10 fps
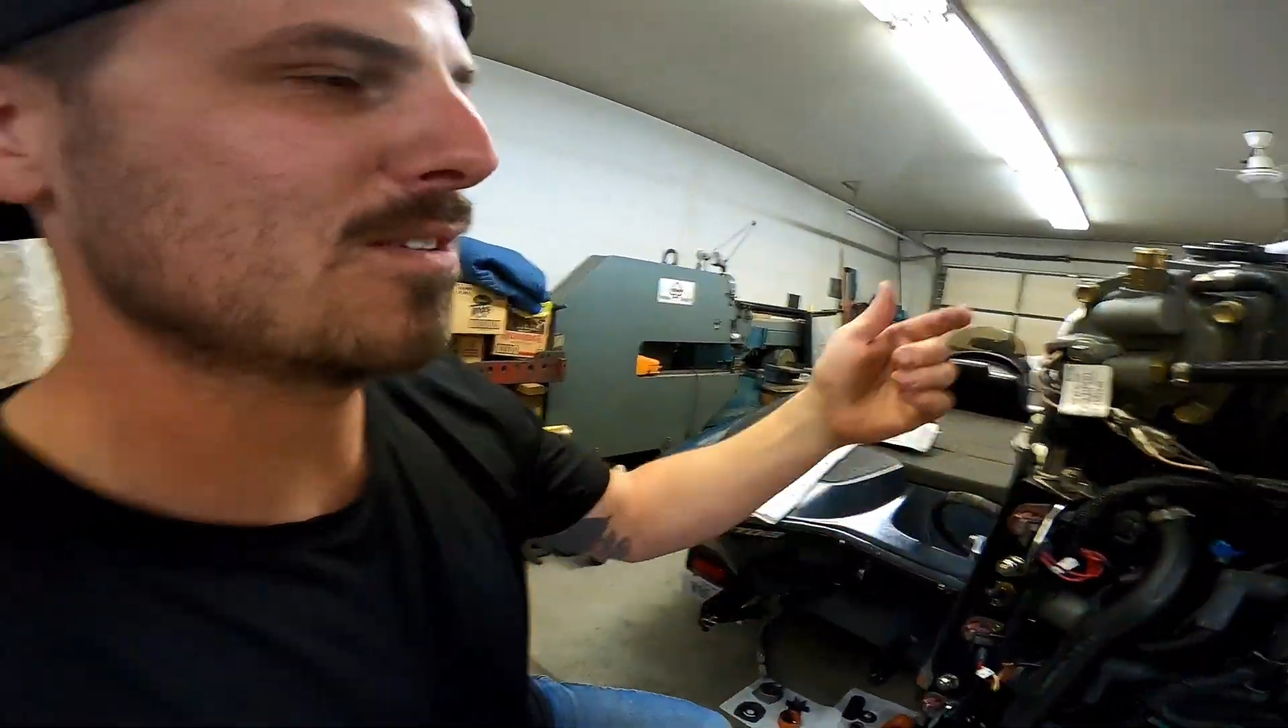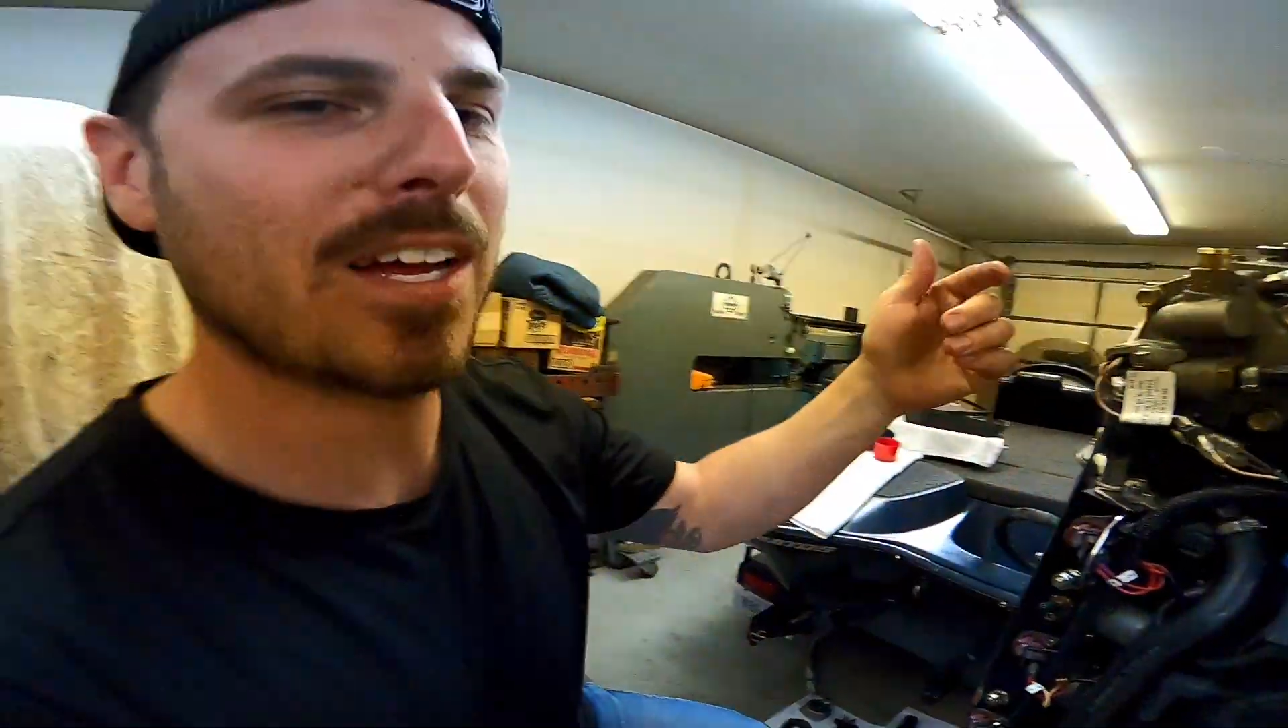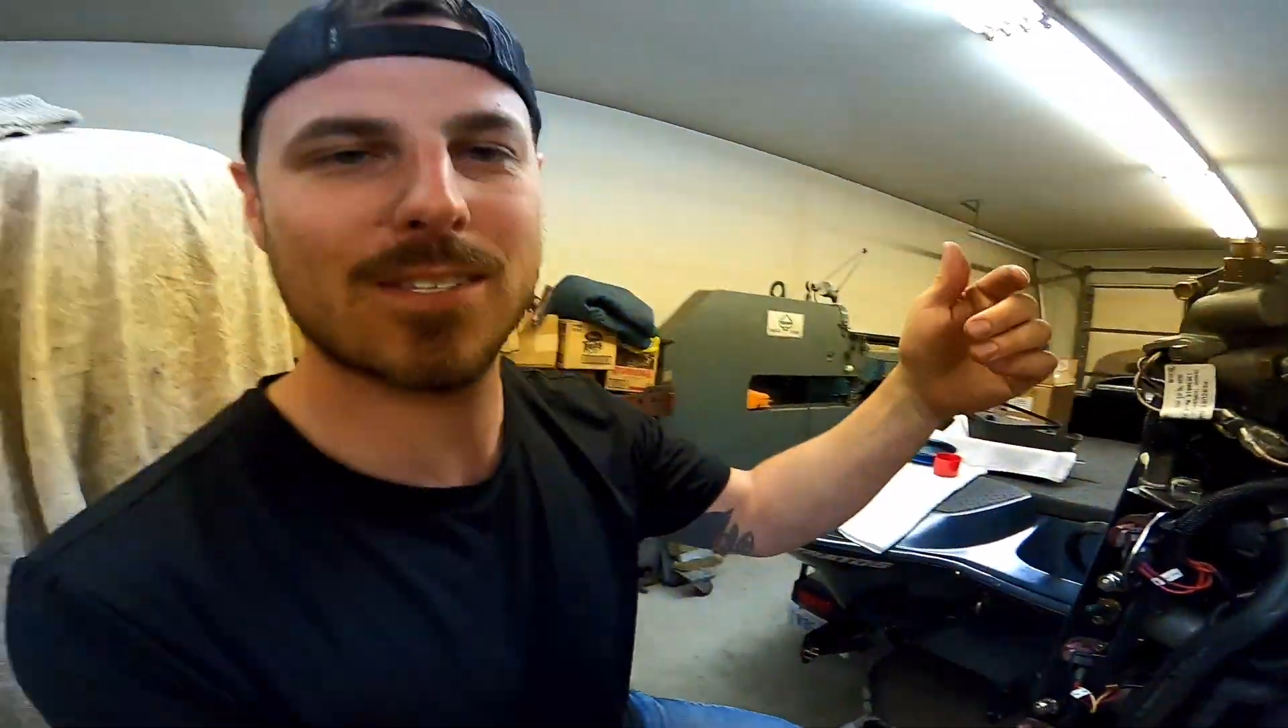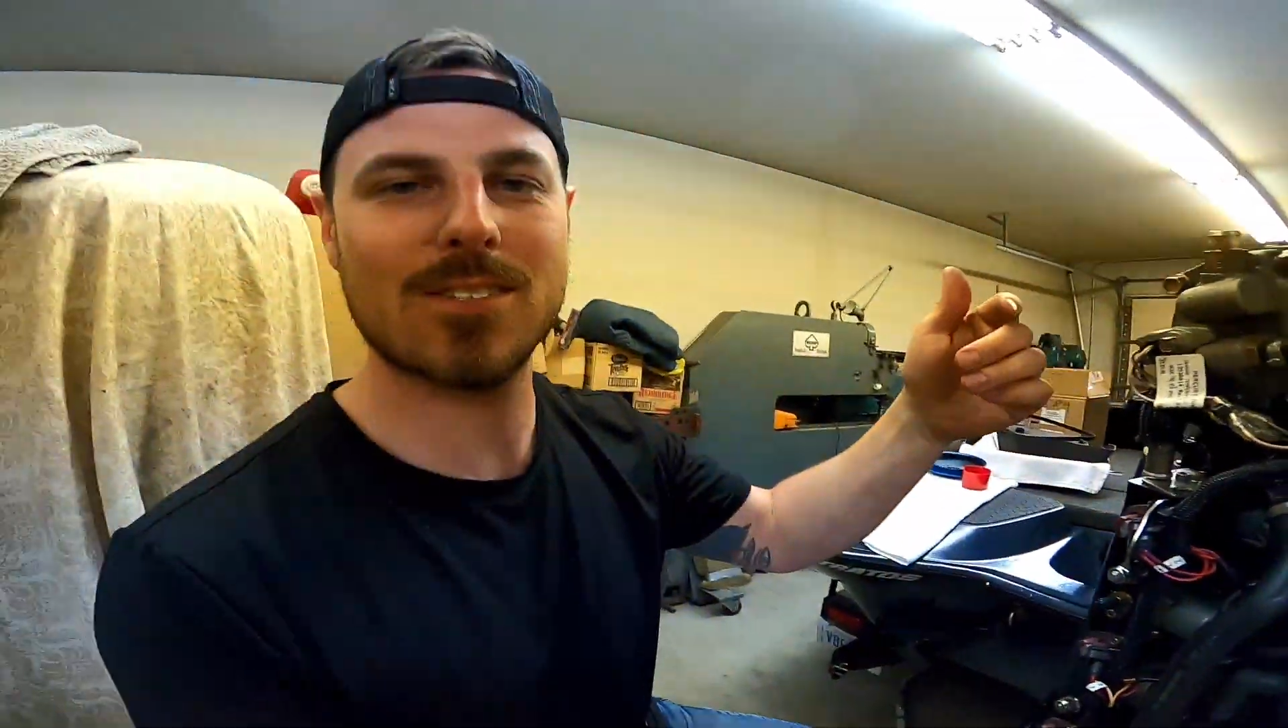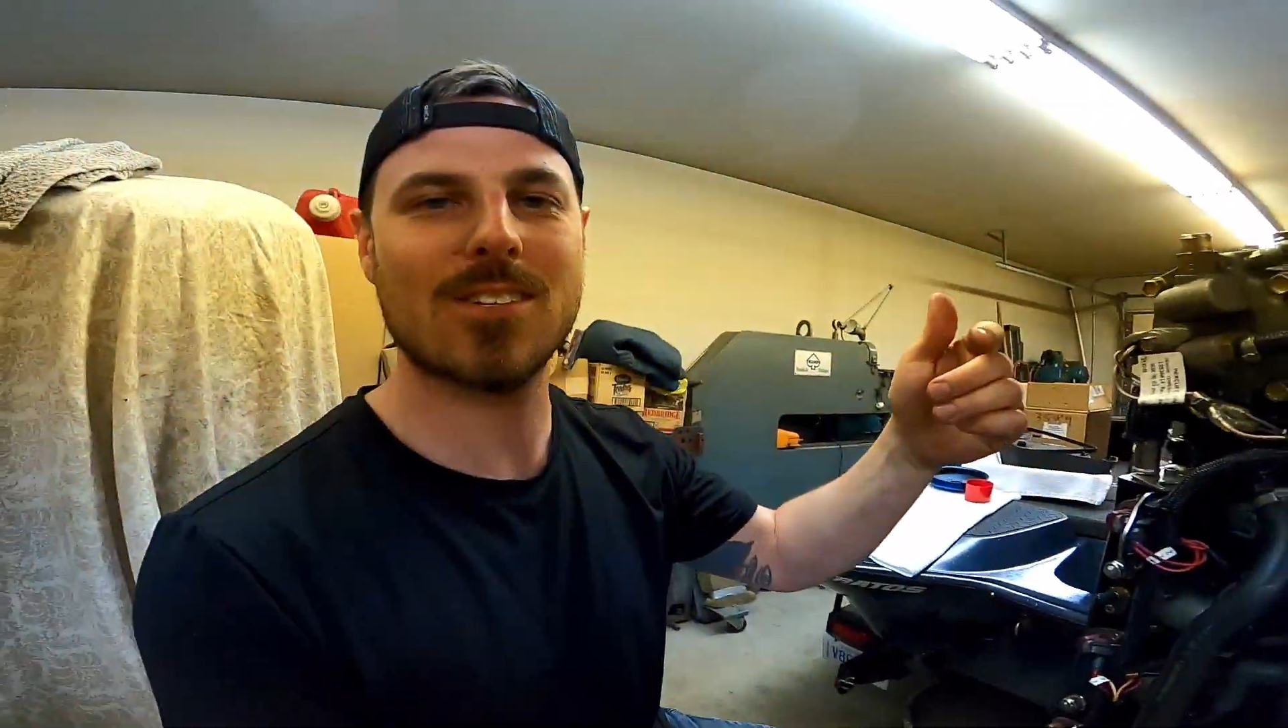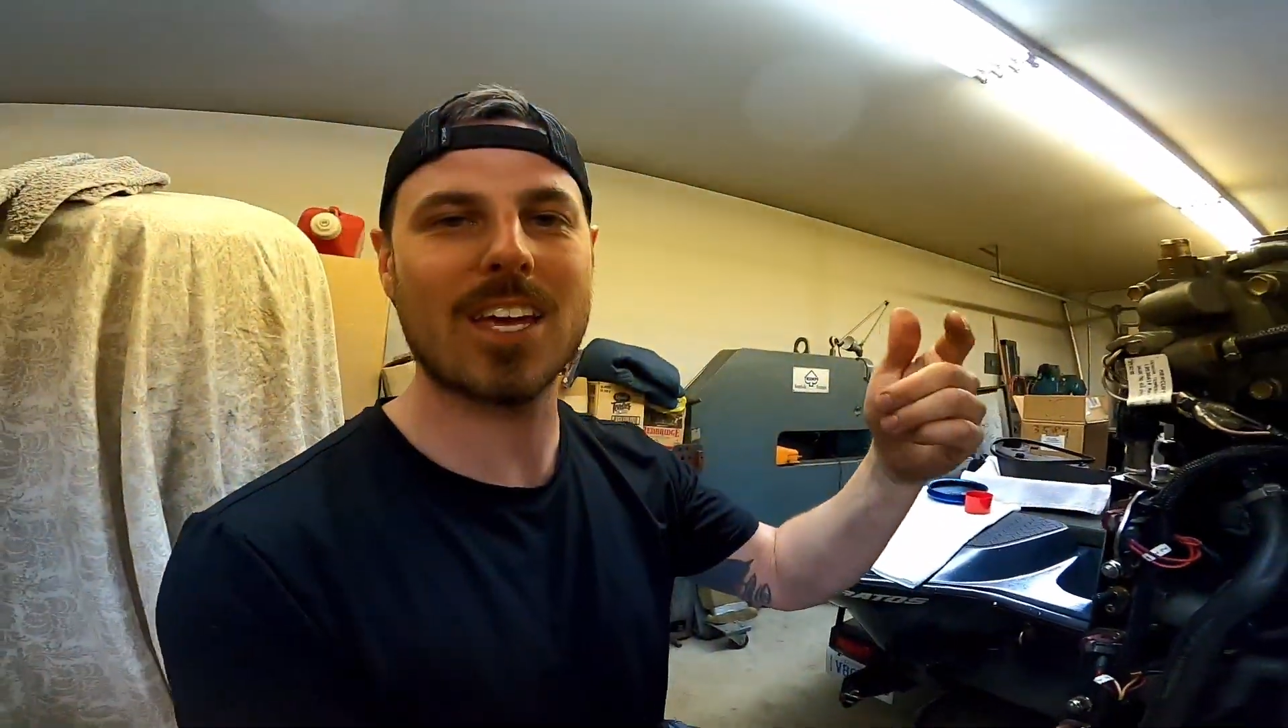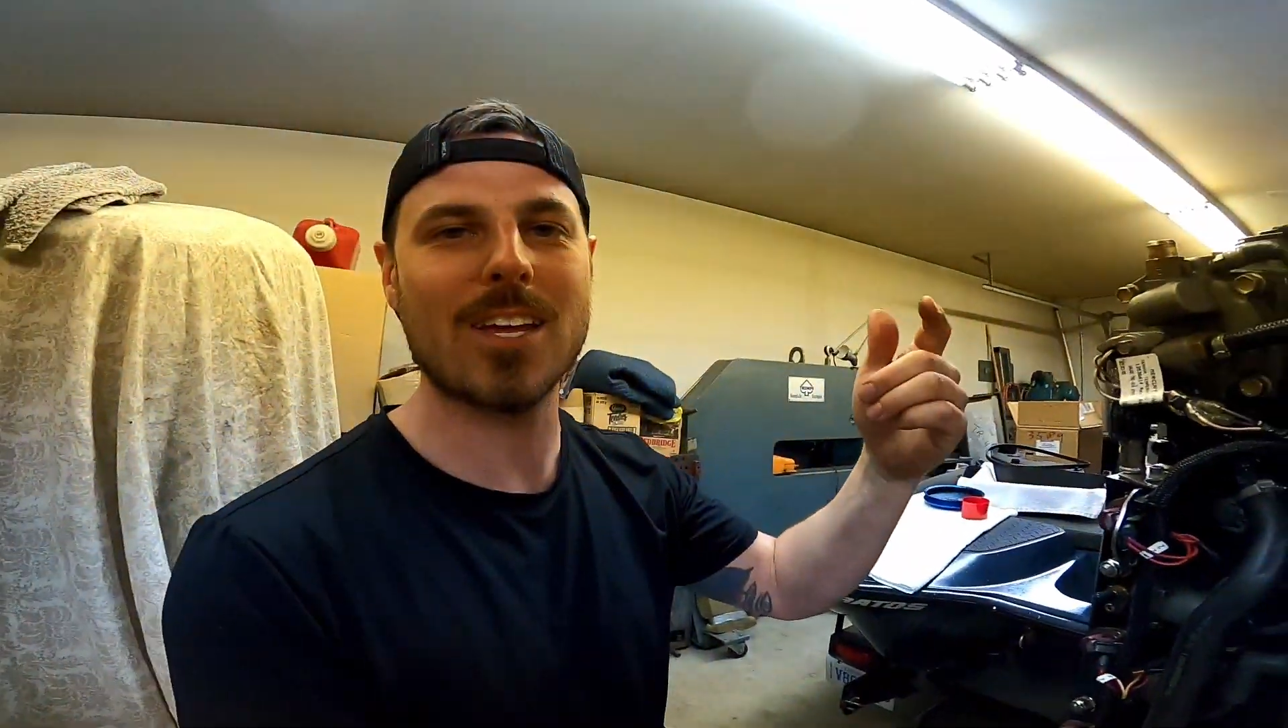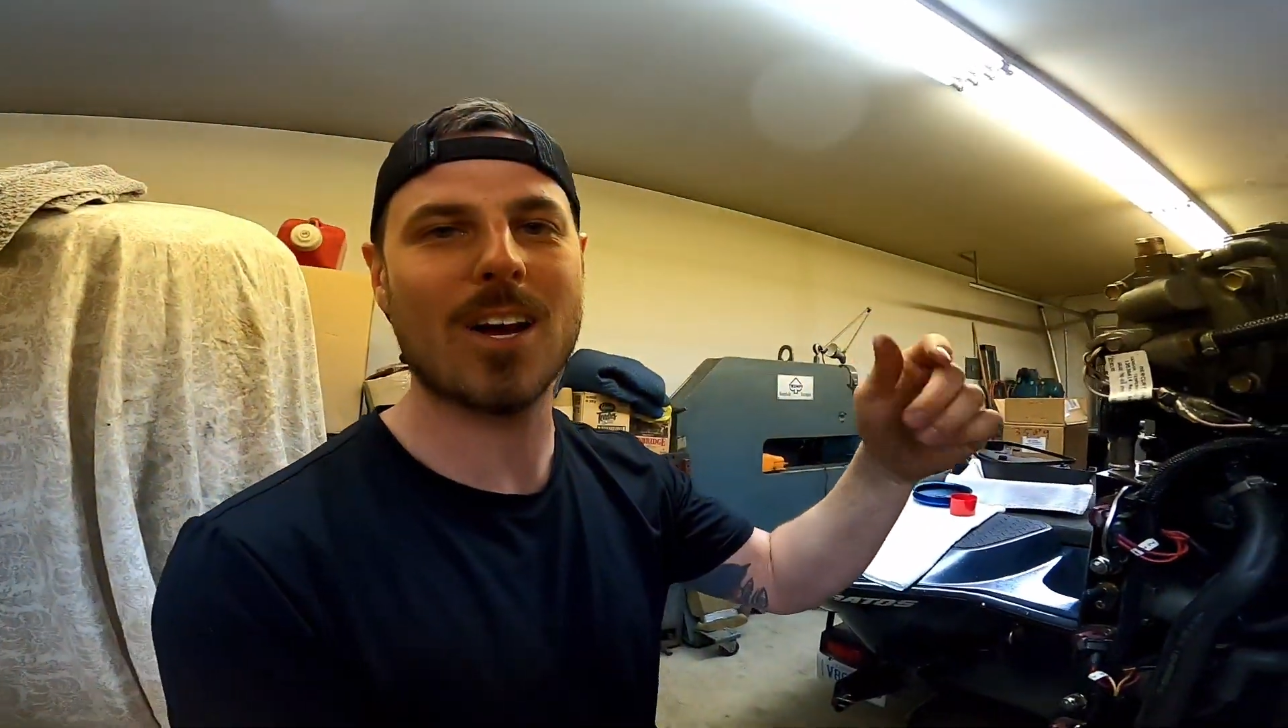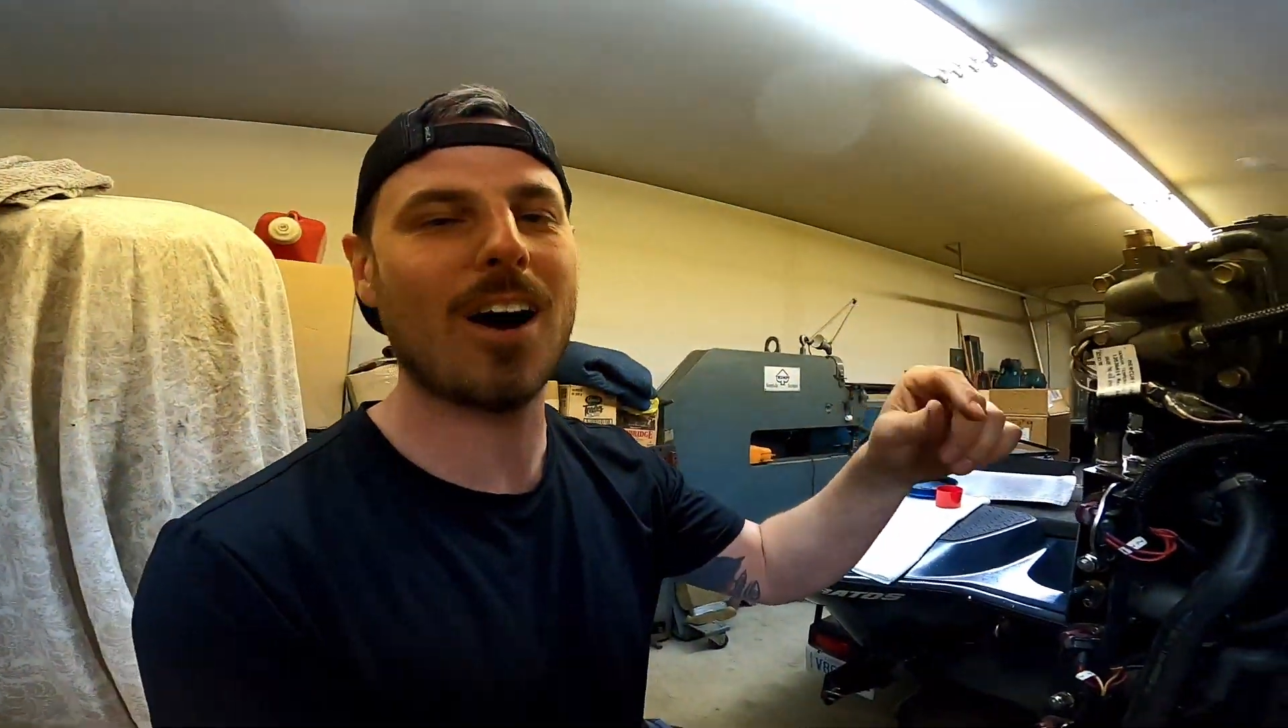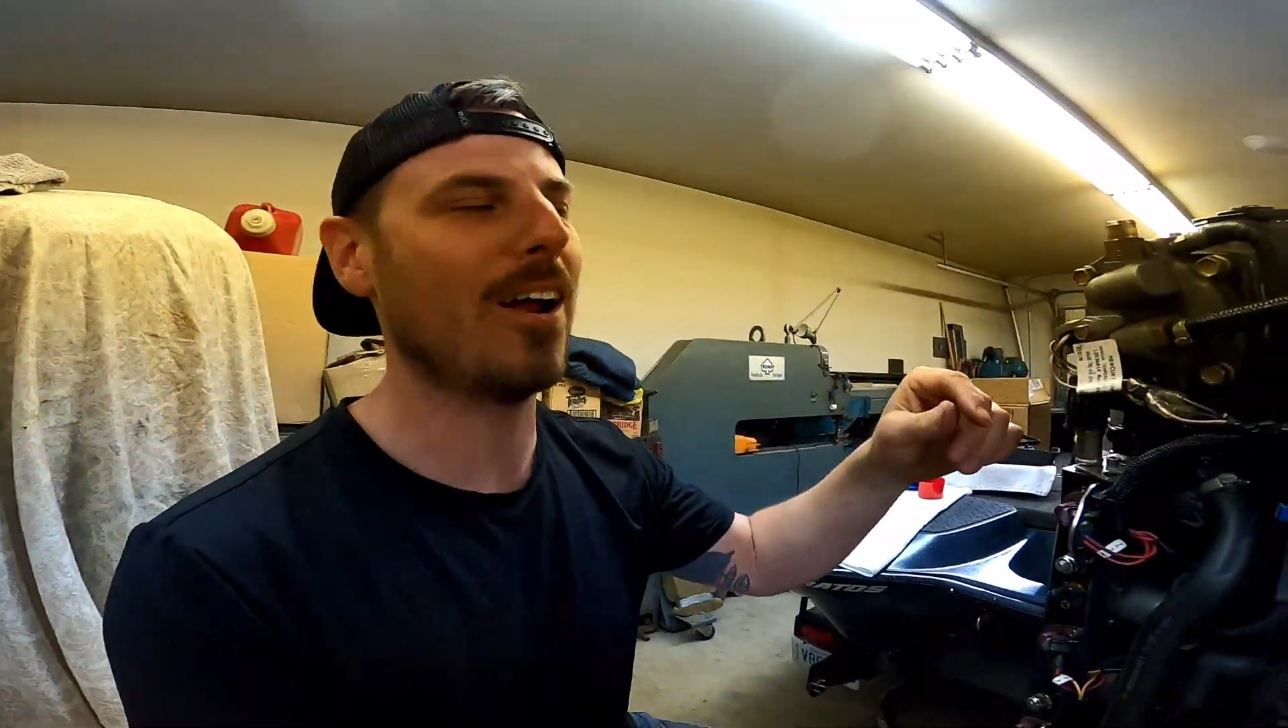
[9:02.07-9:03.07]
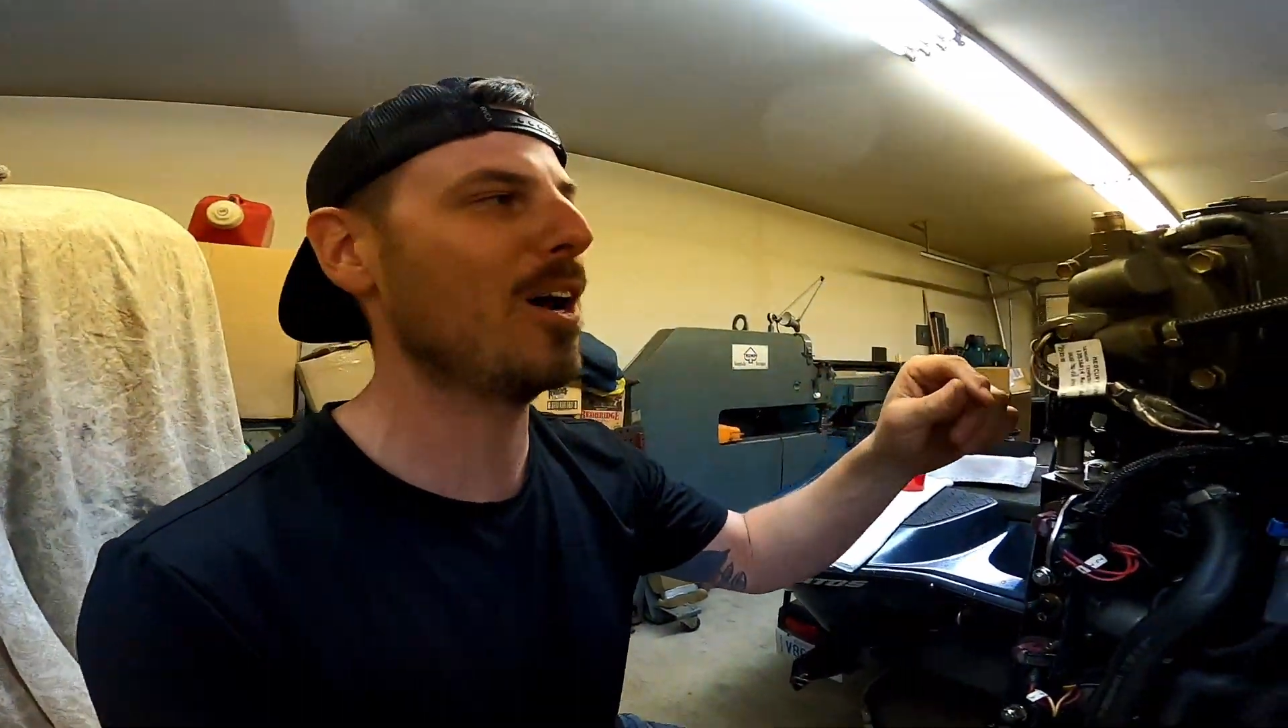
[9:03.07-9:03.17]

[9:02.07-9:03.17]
So that's to get you caught